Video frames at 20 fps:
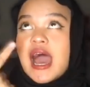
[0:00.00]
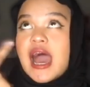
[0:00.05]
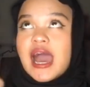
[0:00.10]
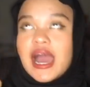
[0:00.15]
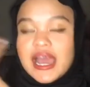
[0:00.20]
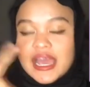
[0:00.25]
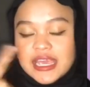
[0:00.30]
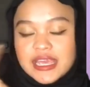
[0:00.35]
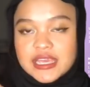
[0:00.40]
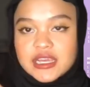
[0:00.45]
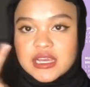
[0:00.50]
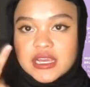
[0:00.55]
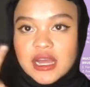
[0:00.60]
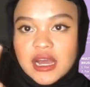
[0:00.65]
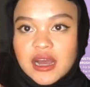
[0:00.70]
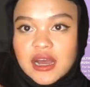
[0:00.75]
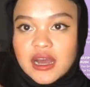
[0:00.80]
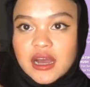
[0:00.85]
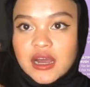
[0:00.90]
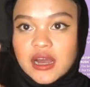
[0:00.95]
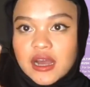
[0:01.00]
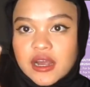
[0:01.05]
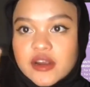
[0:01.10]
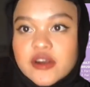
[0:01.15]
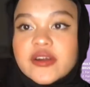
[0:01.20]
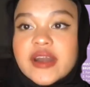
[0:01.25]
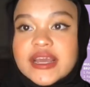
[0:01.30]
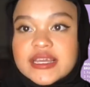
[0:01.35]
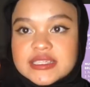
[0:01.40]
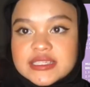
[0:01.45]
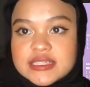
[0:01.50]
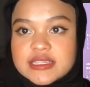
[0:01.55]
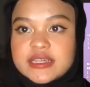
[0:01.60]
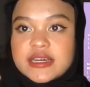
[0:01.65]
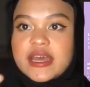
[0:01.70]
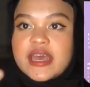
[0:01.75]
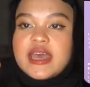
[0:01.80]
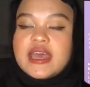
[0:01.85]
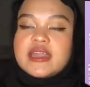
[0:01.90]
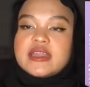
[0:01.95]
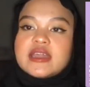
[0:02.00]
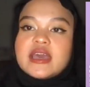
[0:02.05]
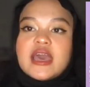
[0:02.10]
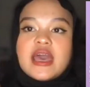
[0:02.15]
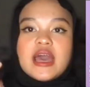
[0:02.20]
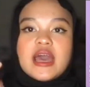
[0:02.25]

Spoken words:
eye corrector and